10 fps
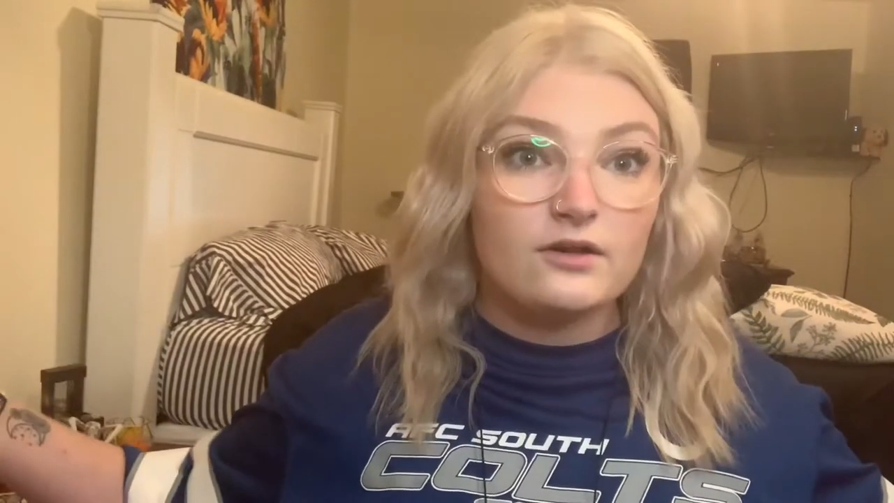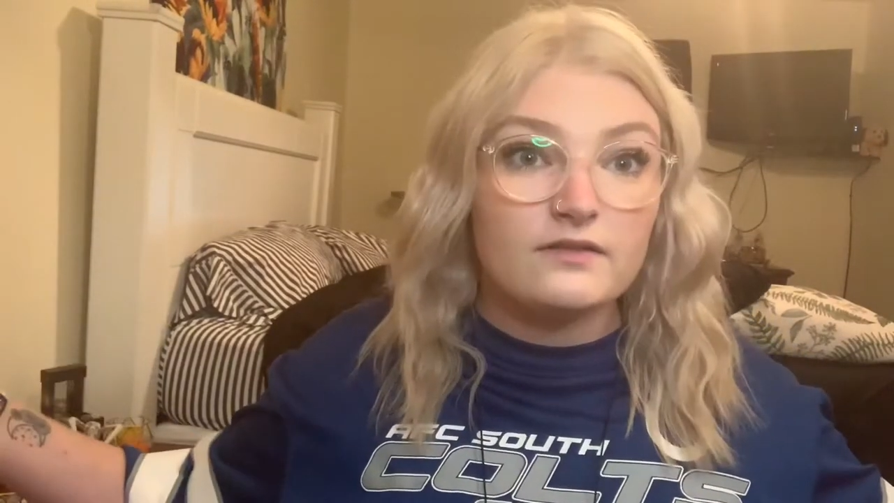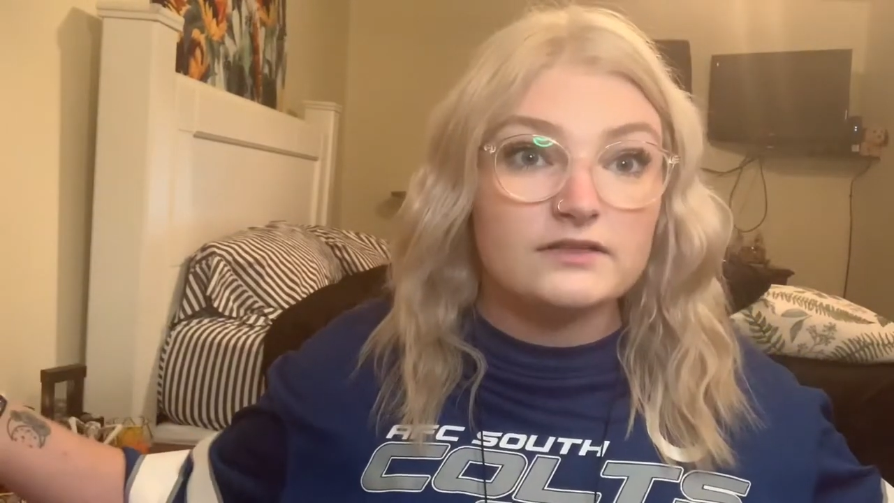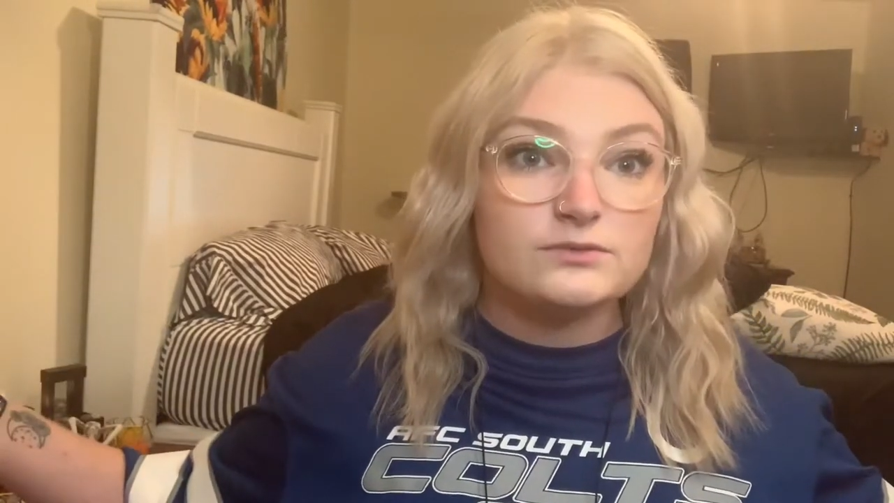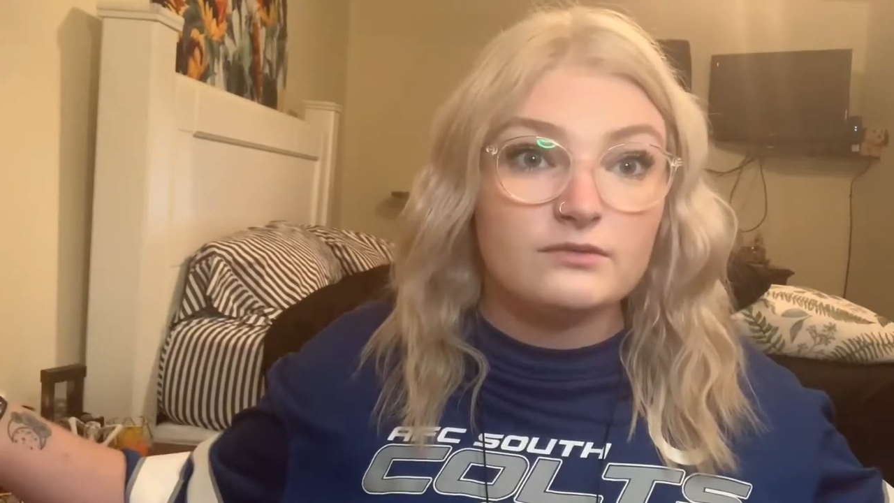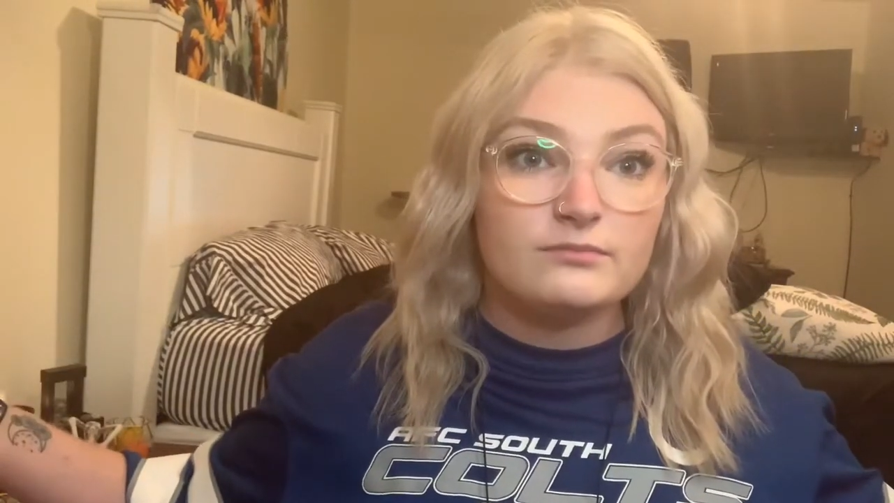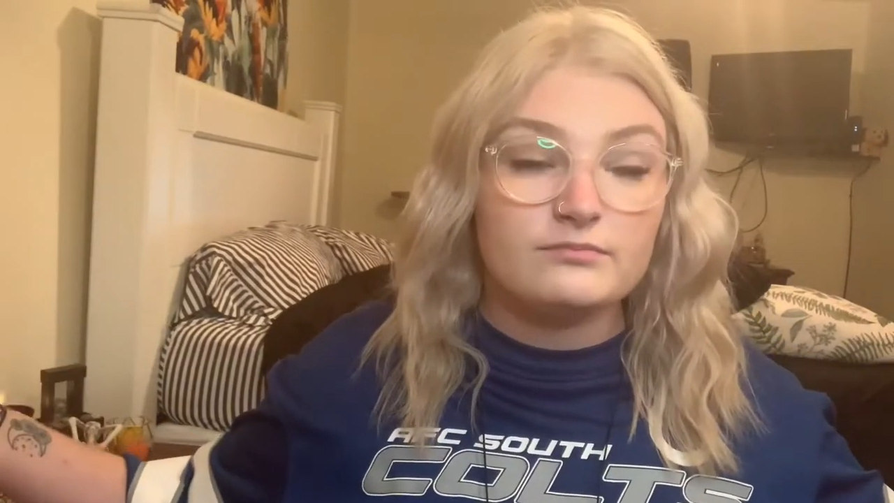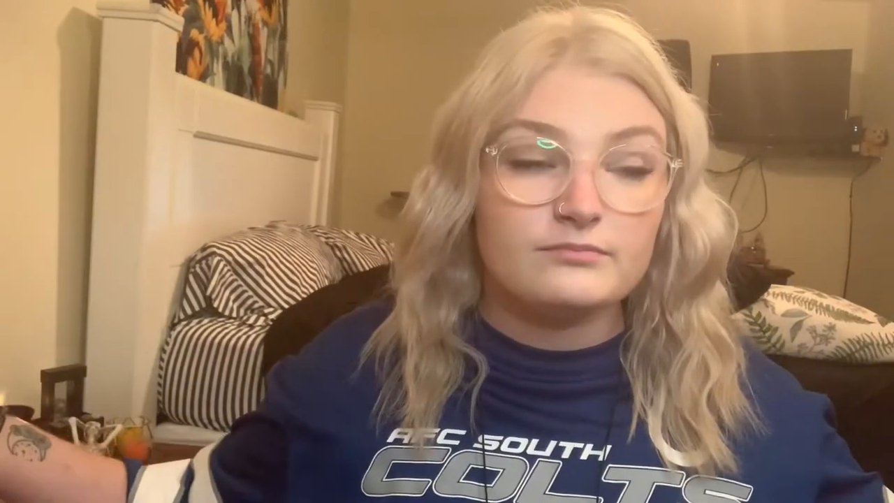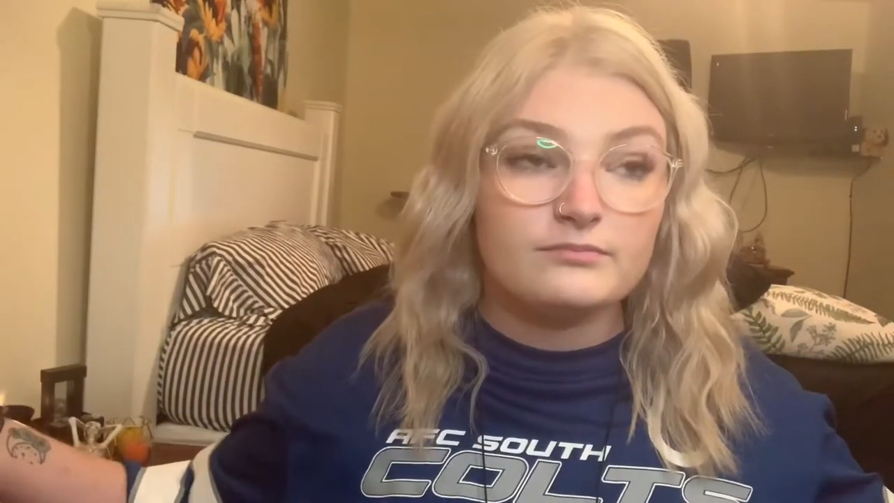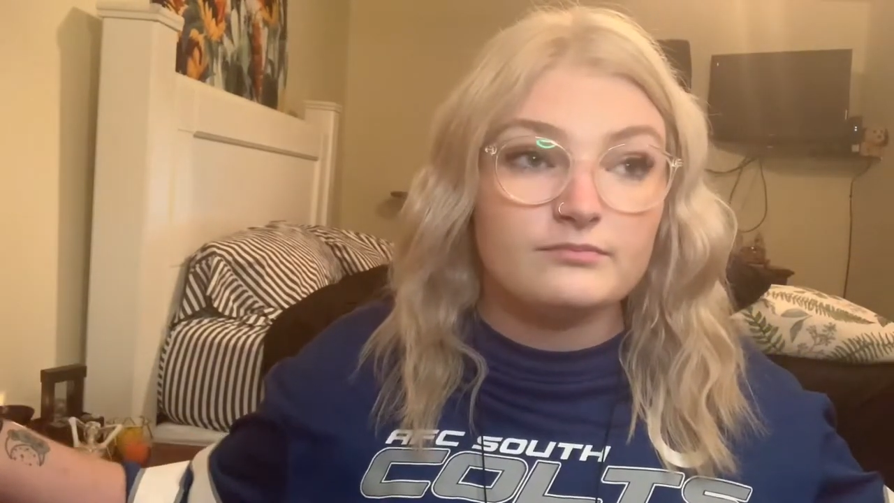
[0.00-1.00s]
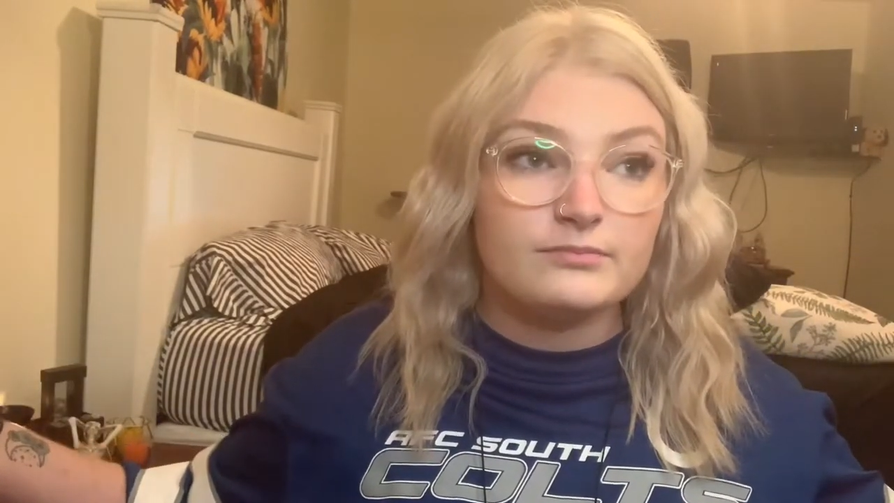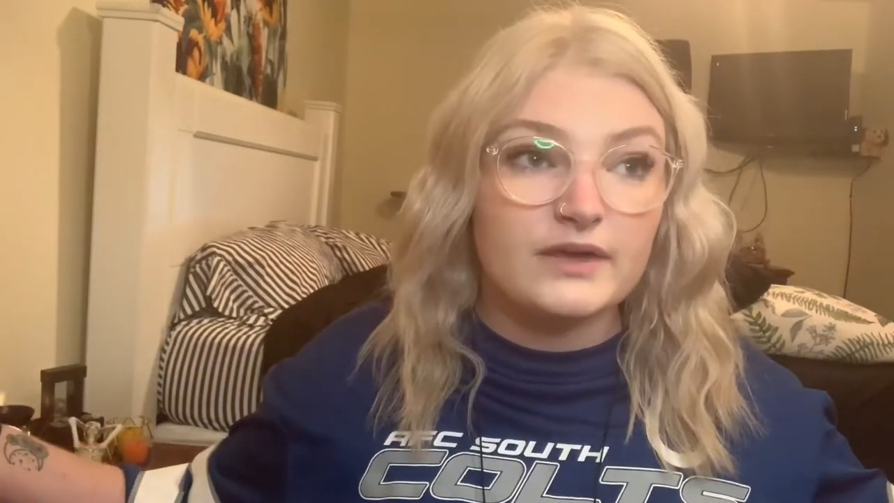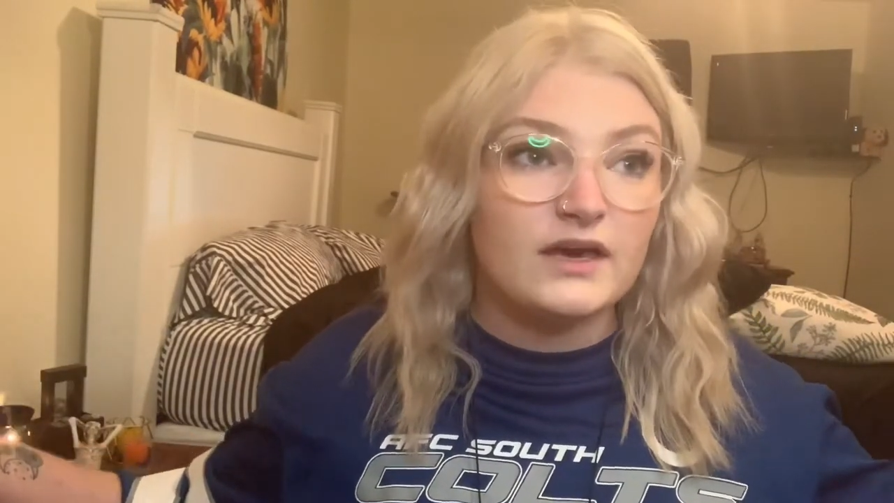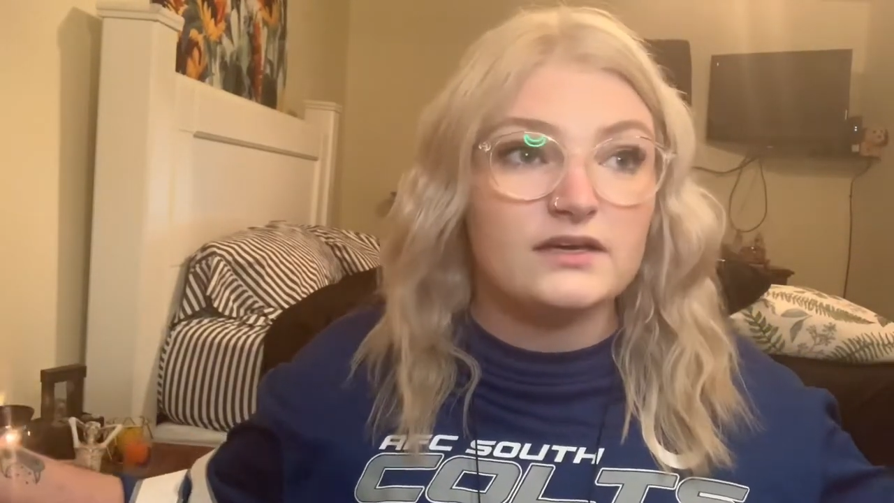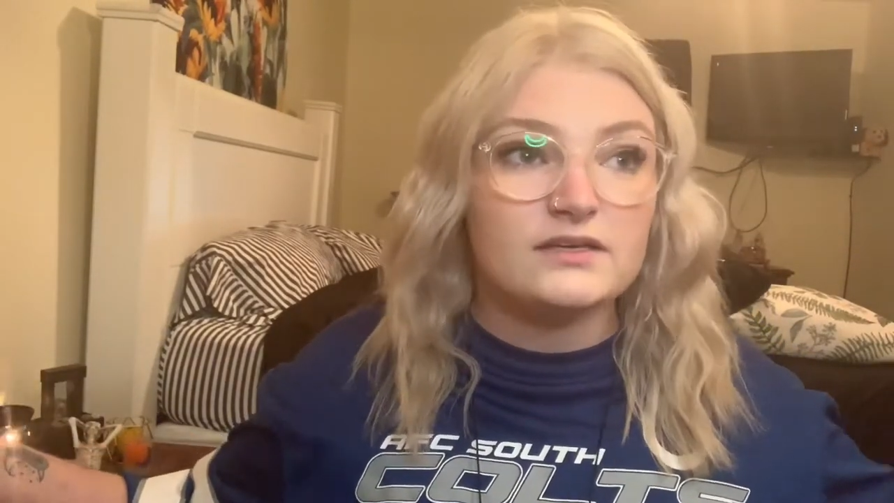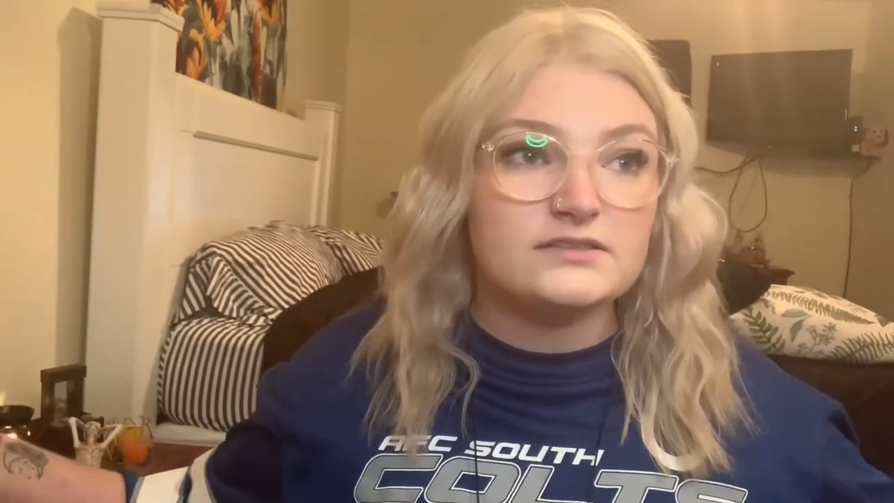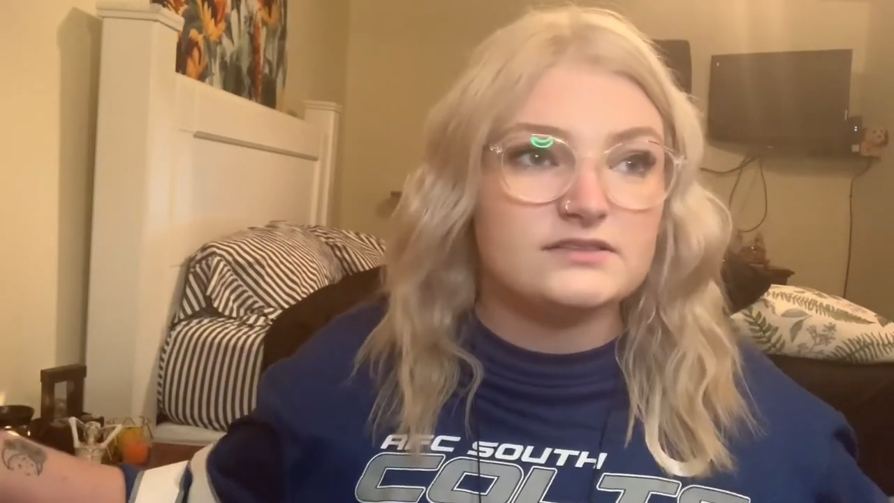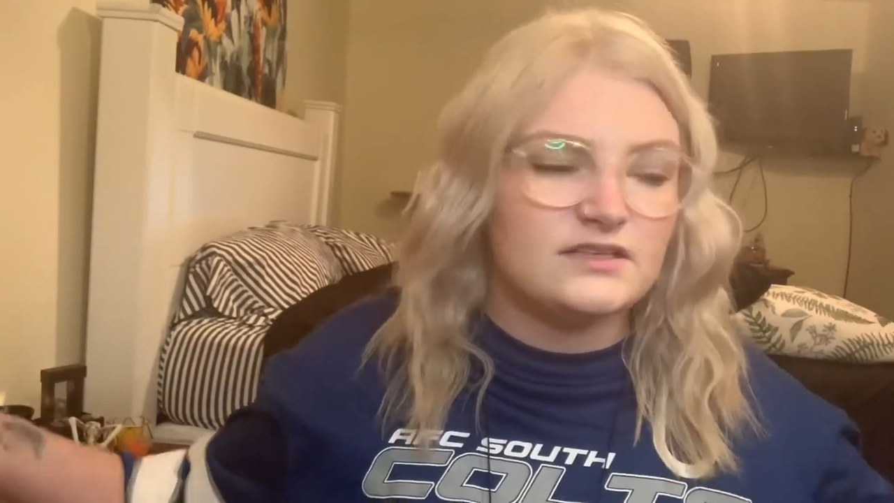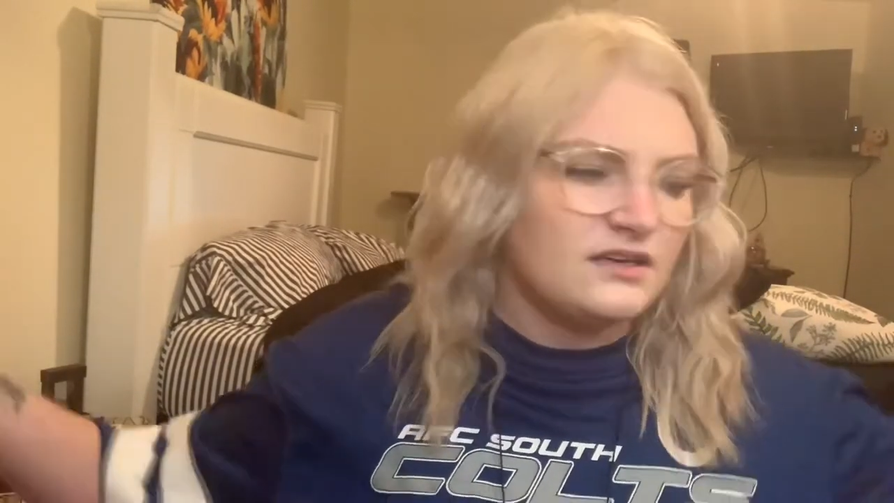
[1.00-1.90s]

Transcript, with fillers: to this one because